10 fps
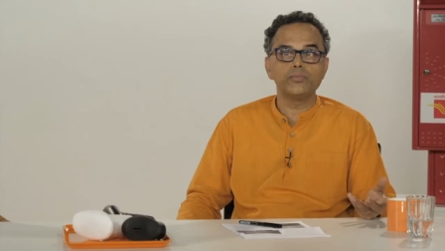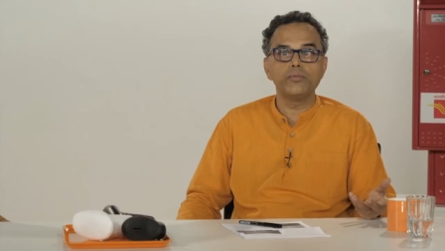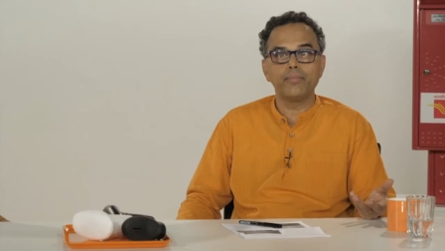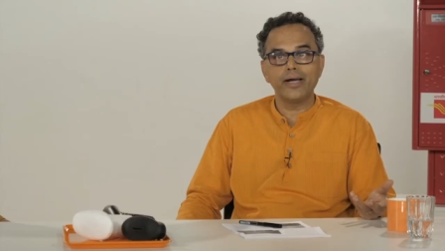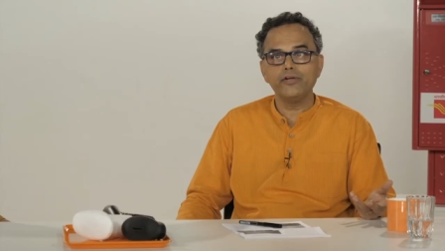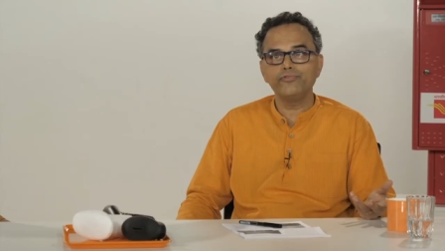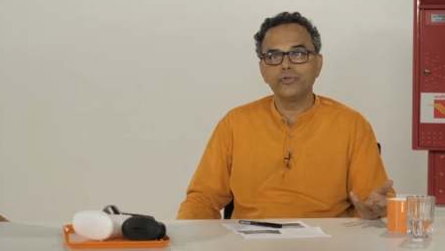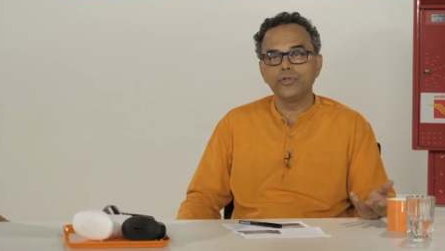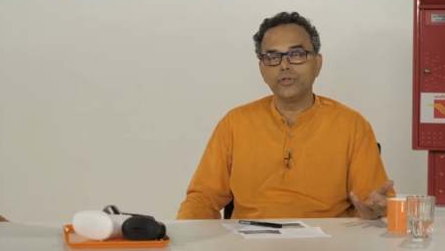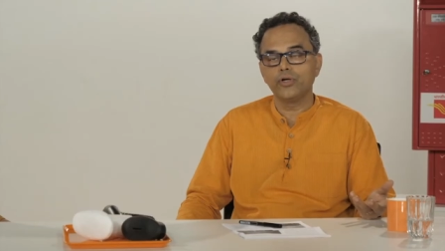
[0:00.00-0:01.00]
to be
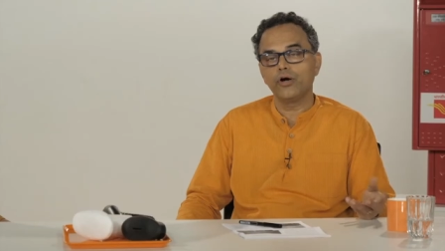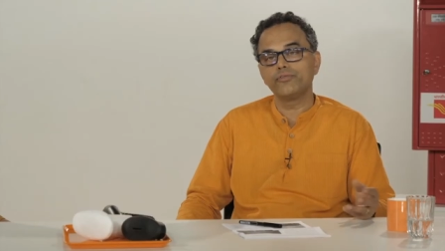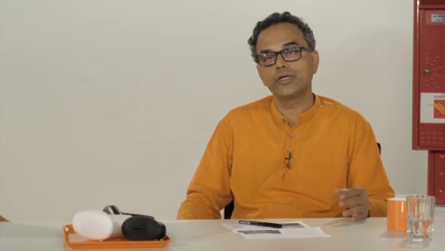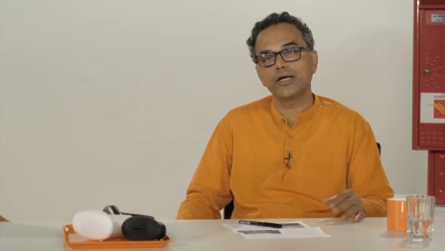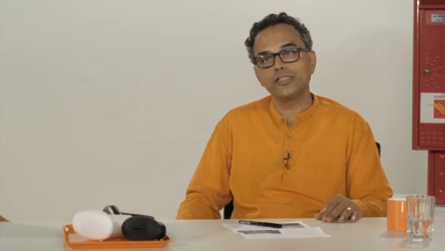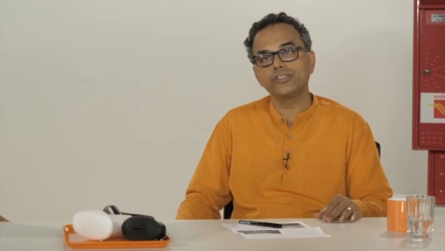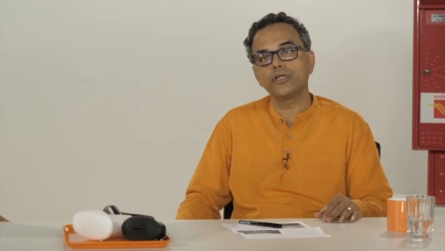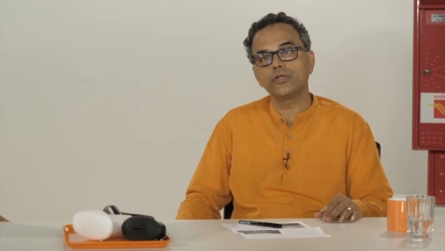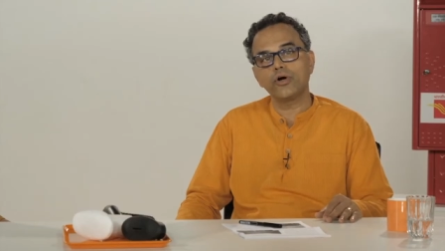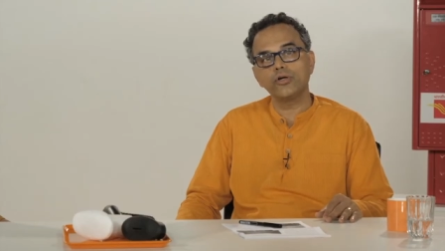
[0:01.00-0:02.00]
mindful of the
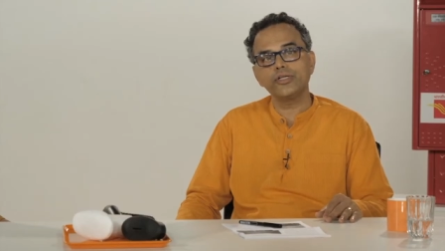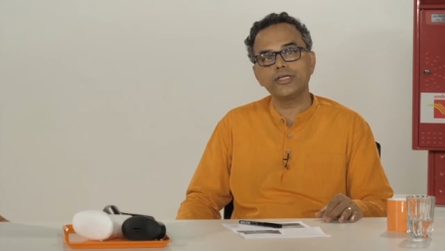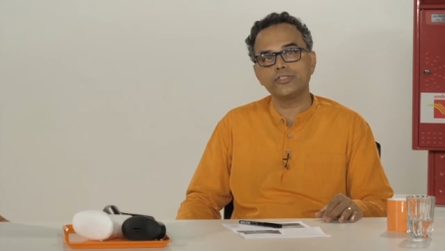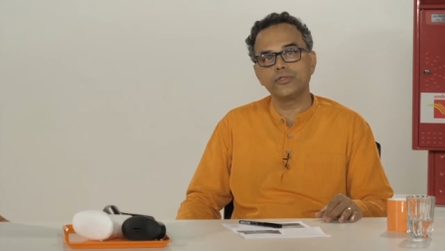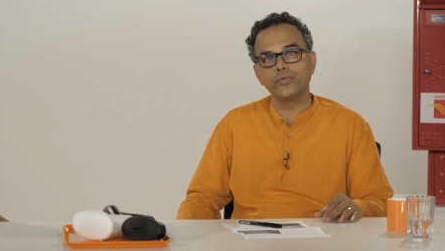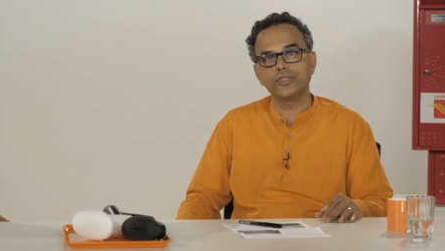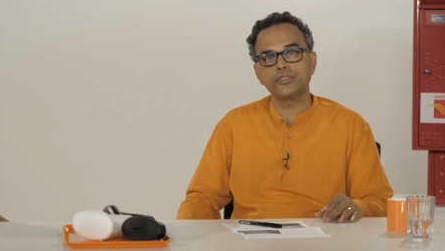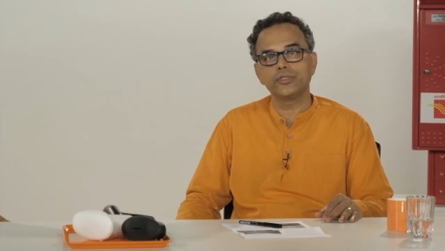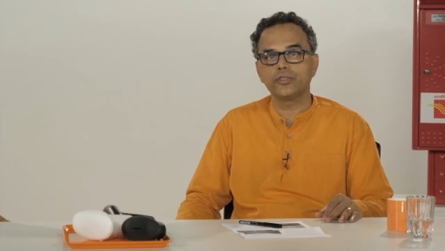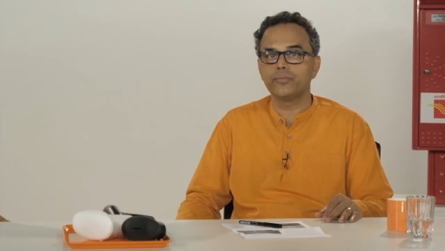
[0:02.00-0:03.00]
cultural context in which
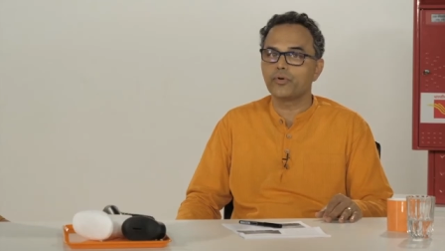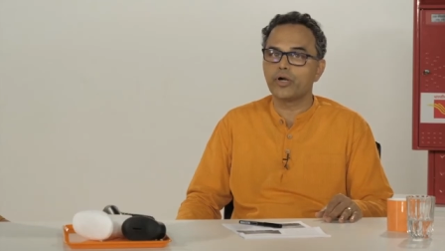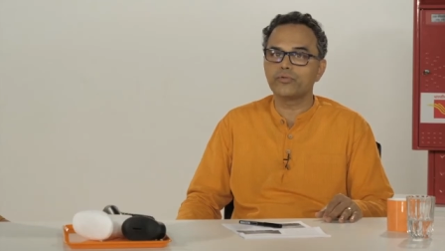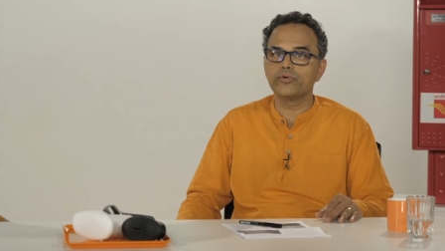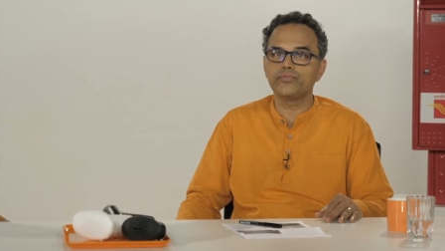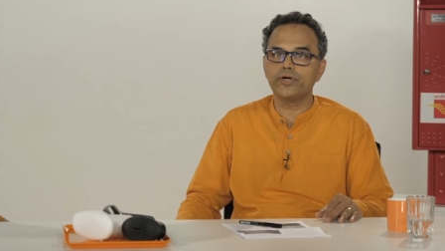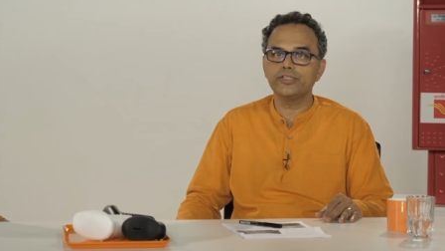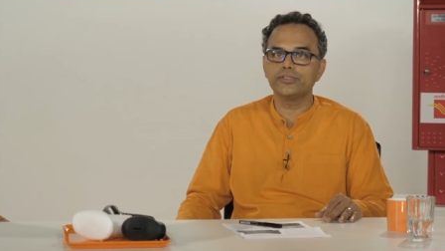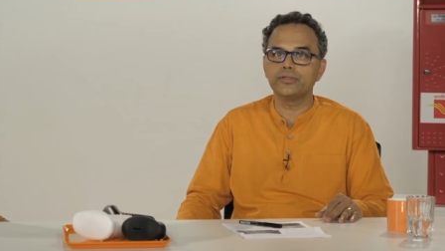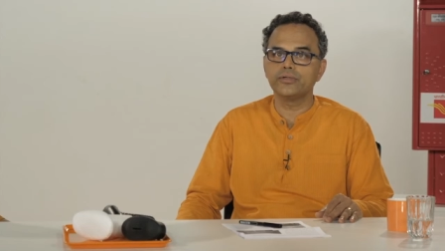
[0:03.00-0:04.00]
the product would
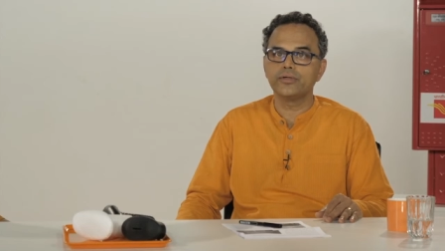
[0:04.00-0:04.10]
function.